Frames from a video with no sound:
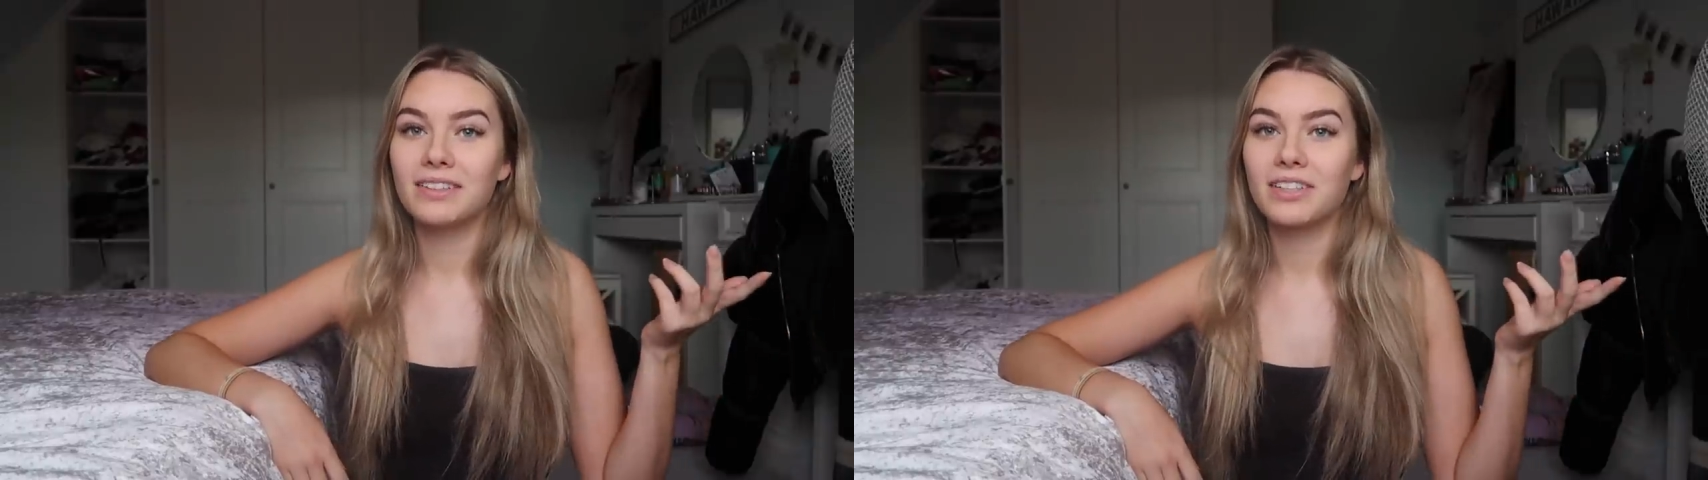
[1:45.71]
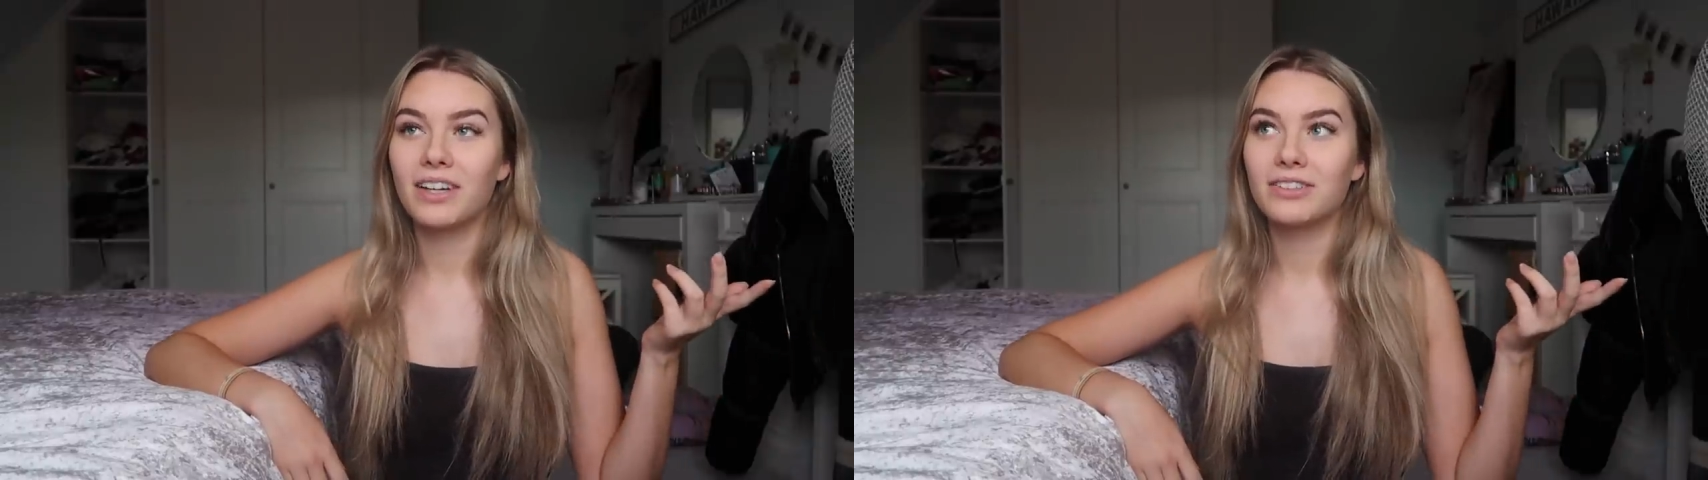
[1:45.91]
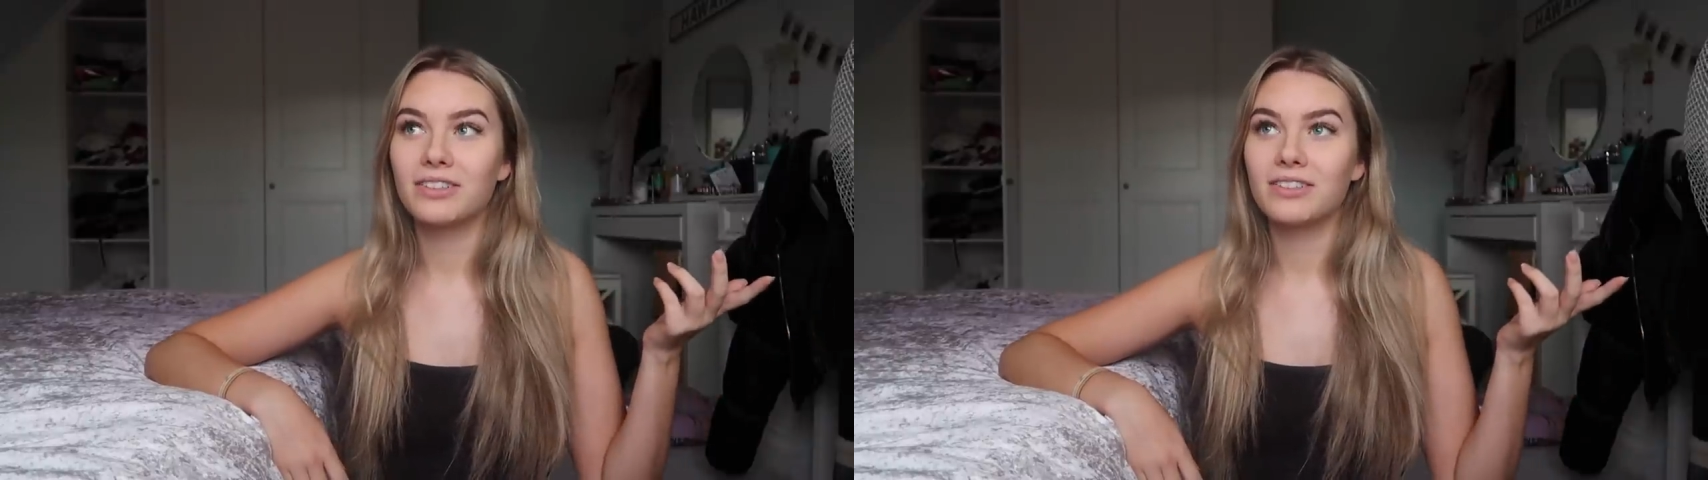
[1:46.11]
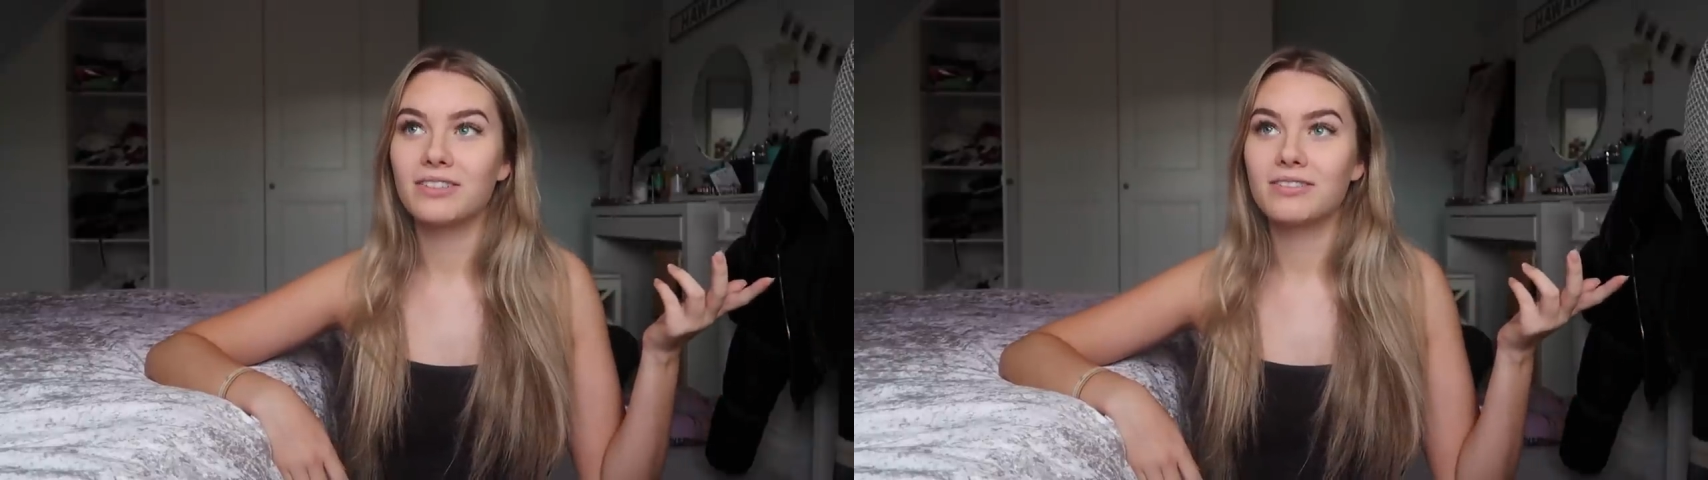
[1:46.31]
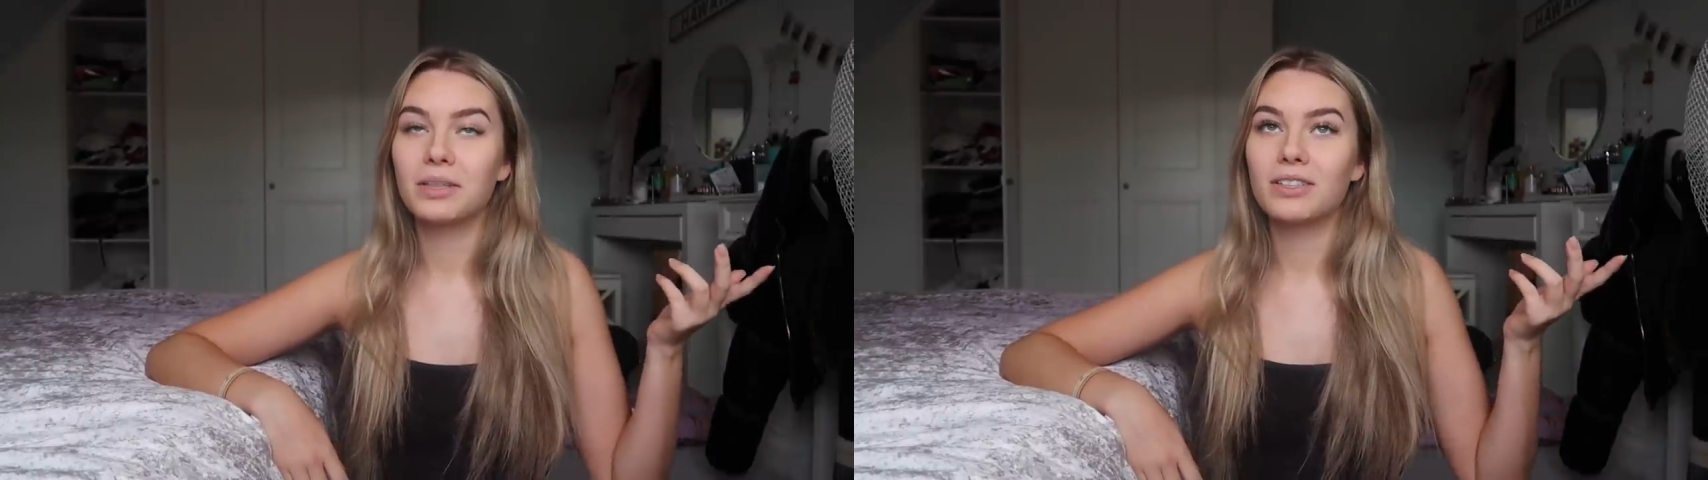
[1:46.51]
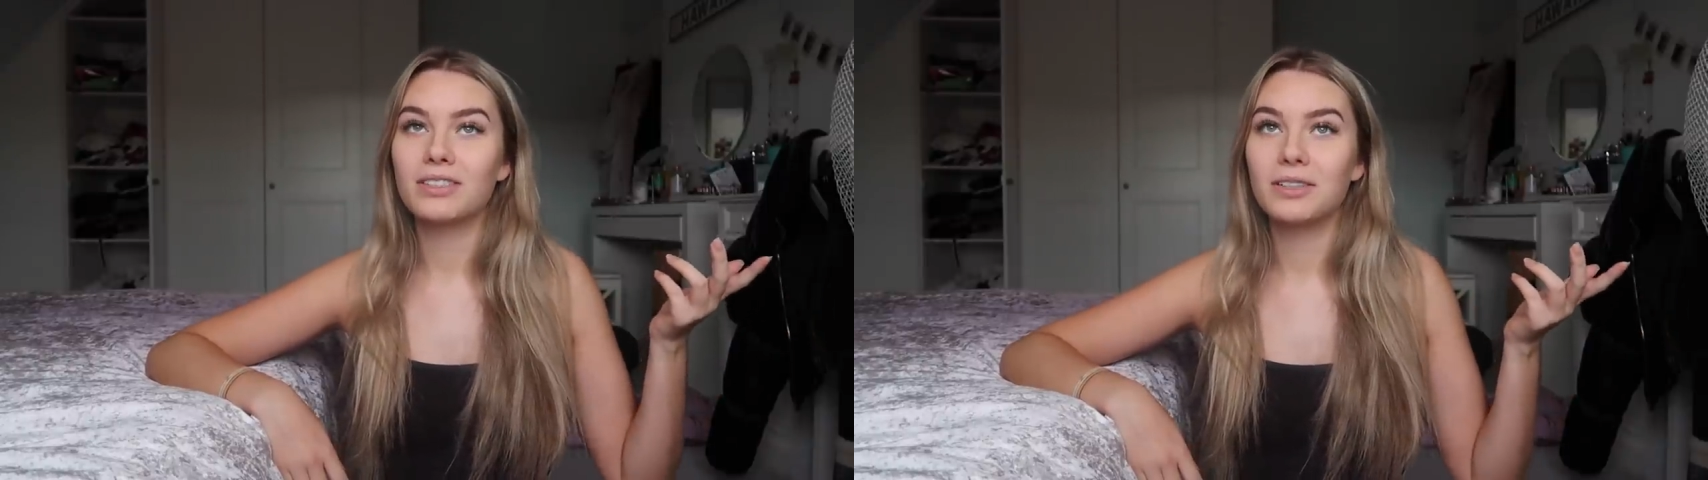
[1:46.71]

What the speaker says: in the title because